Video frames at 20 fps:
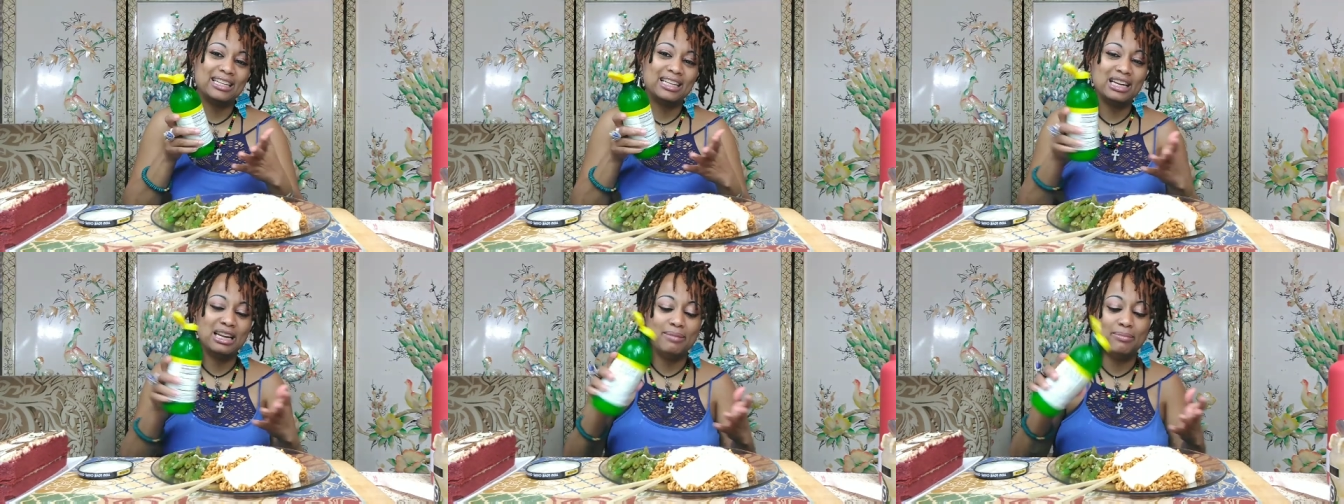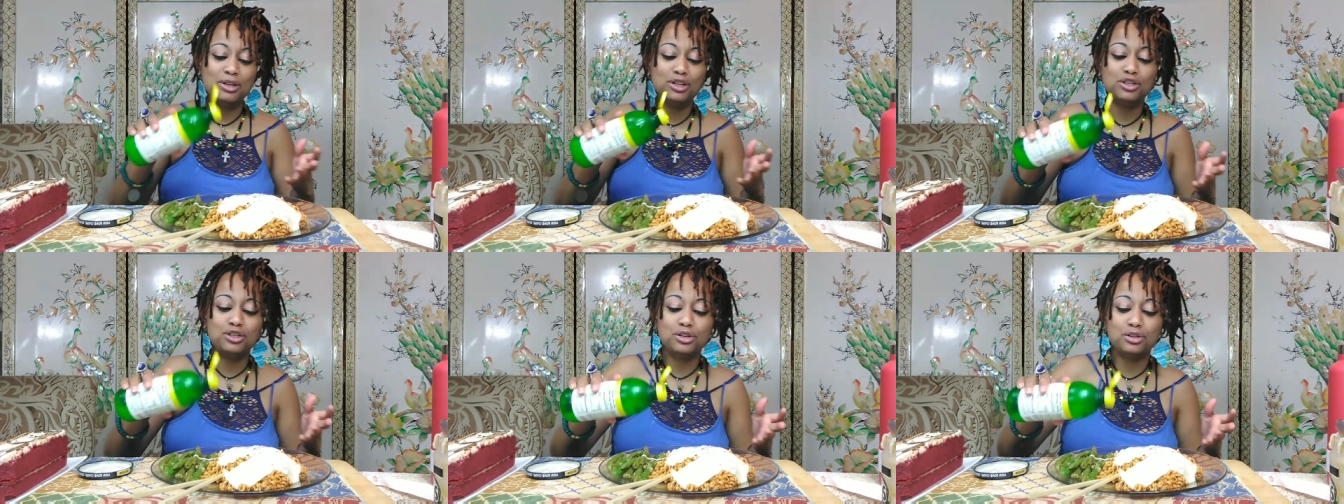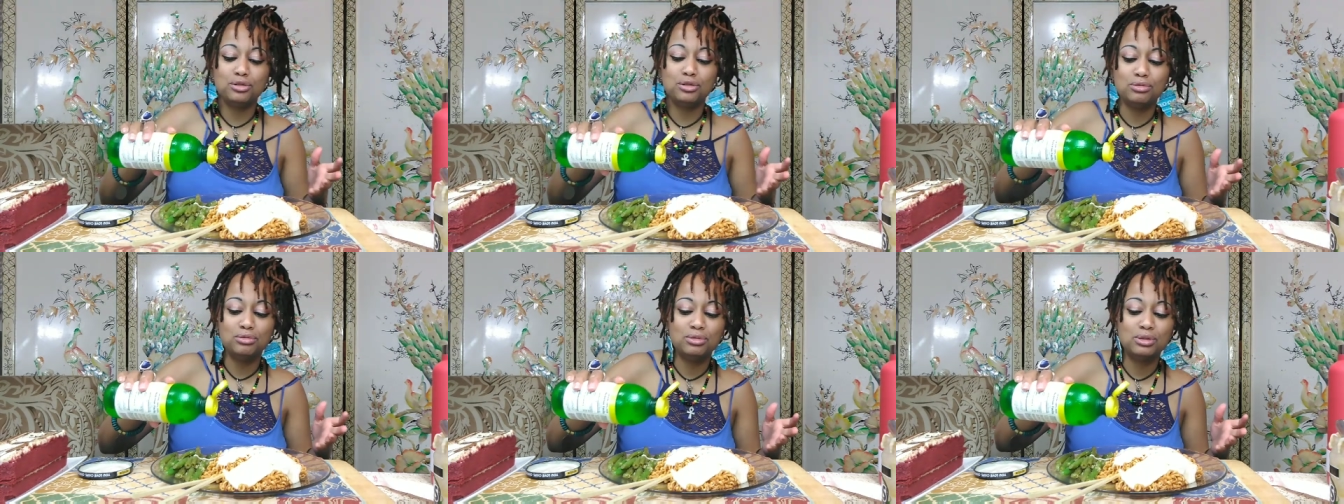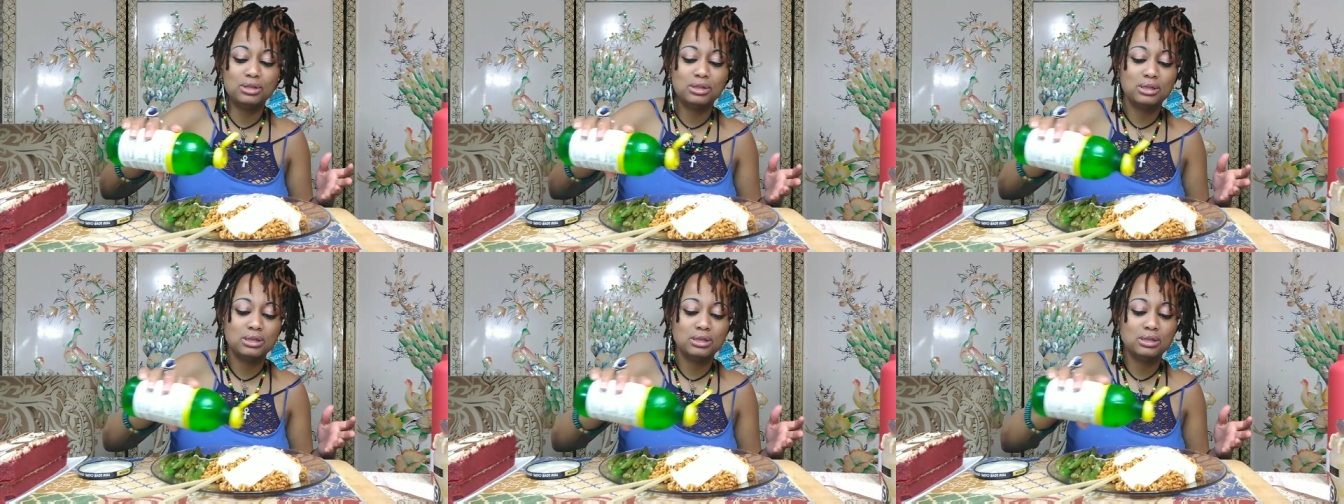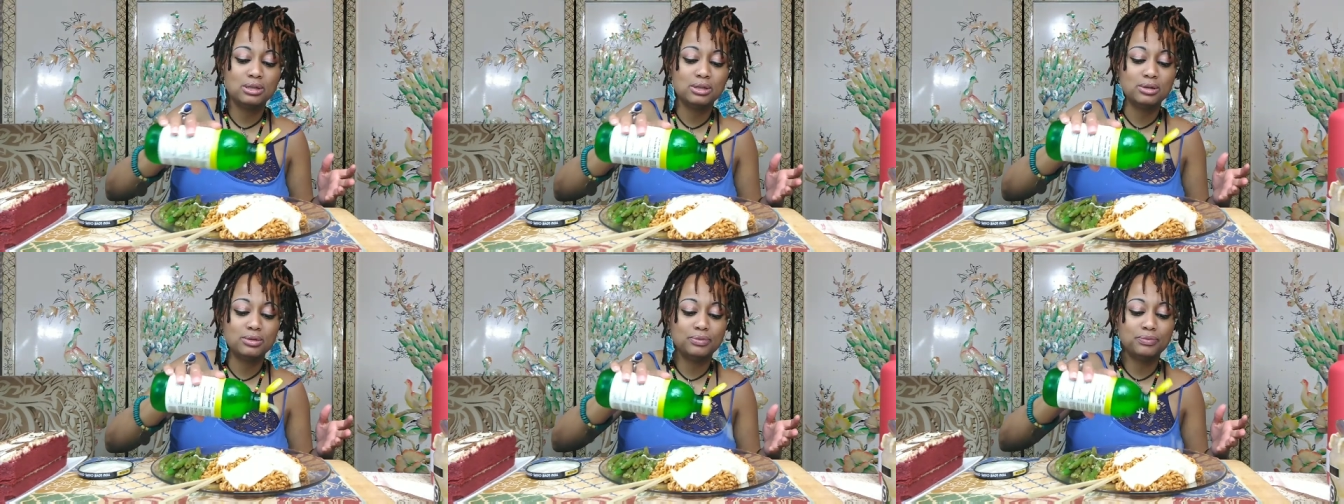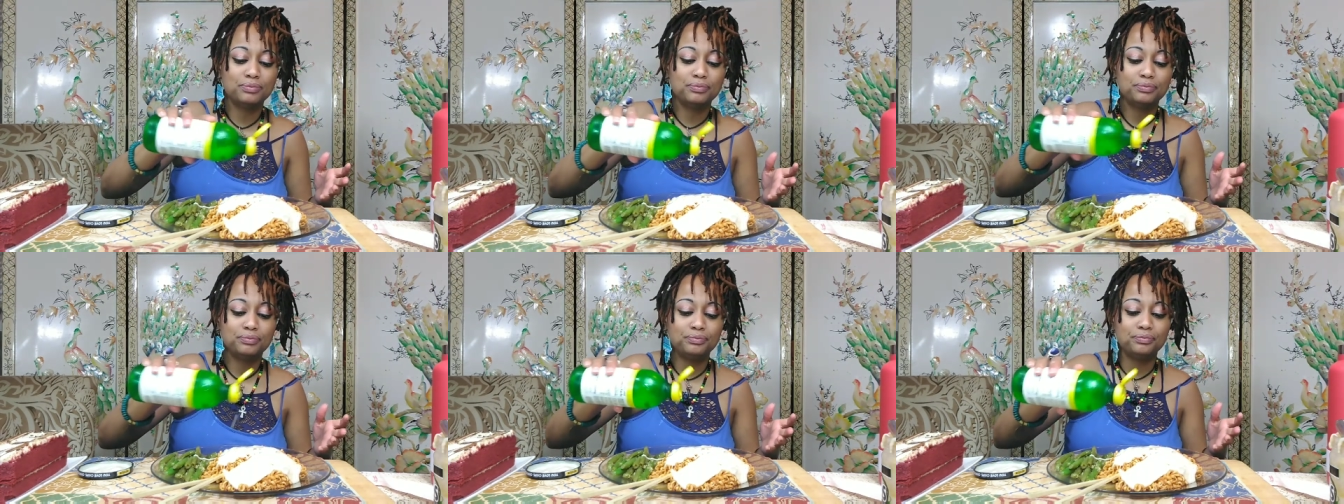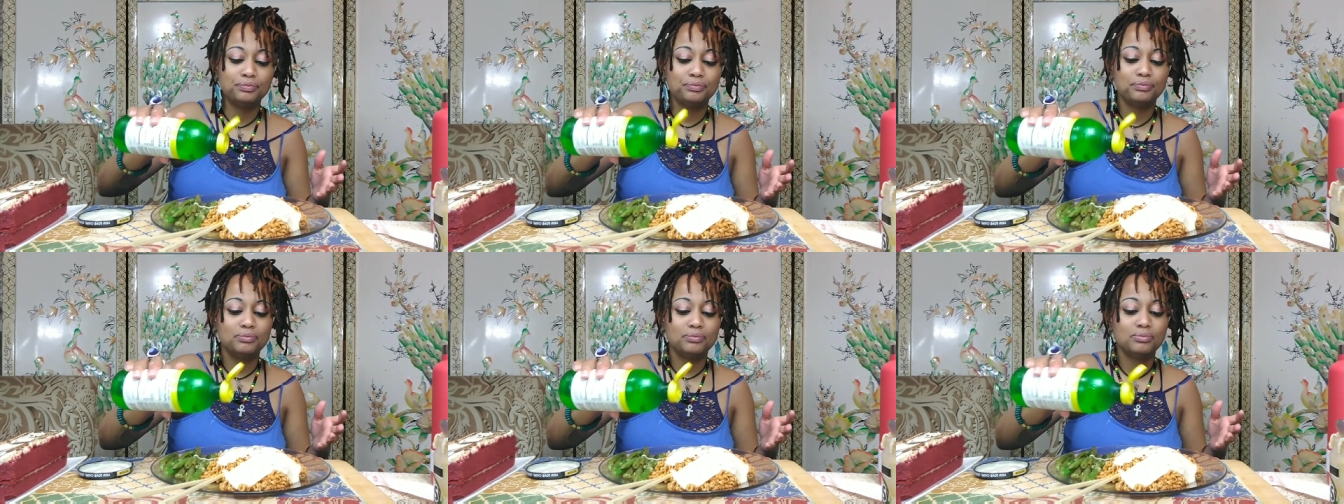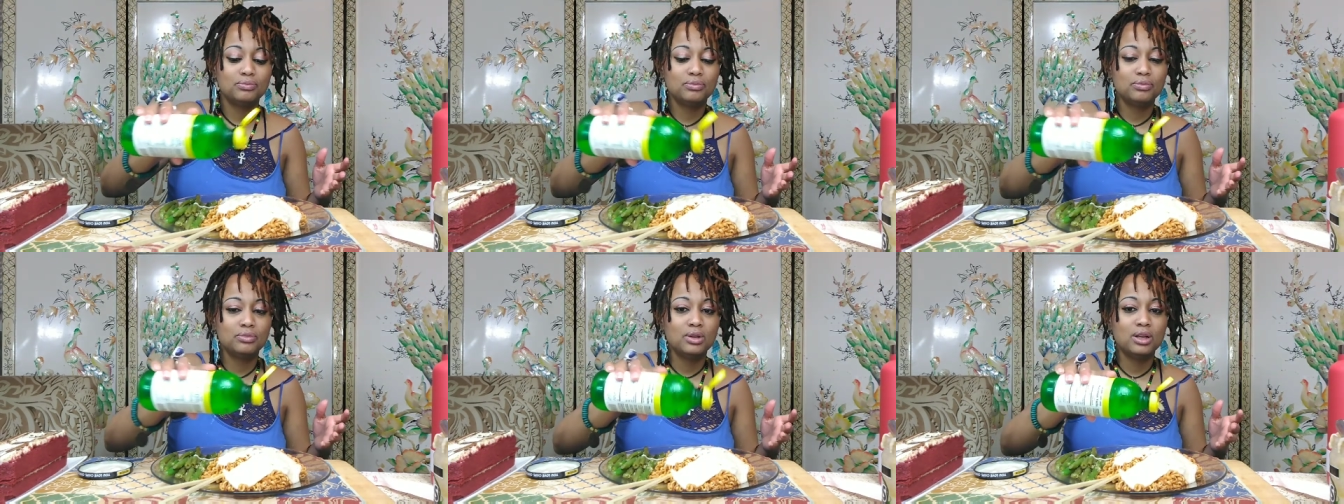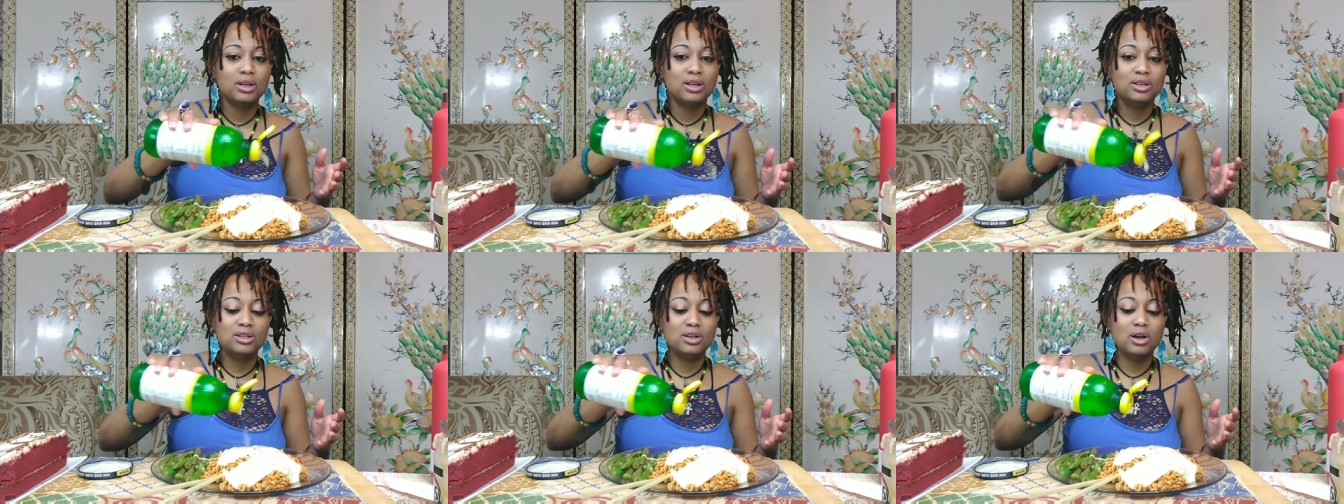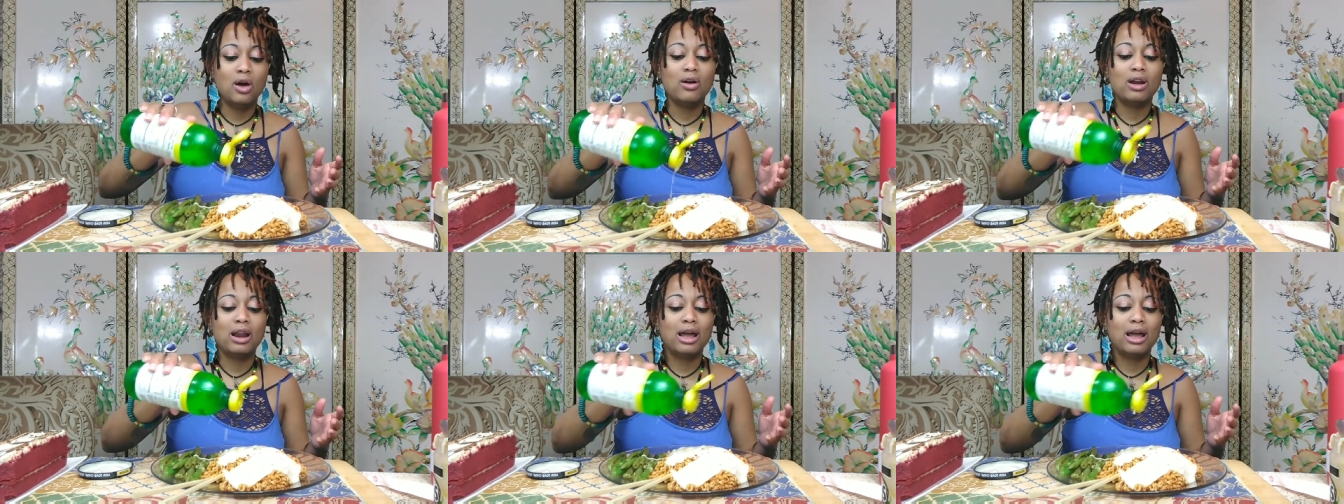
Got the lemon juice. Y'all,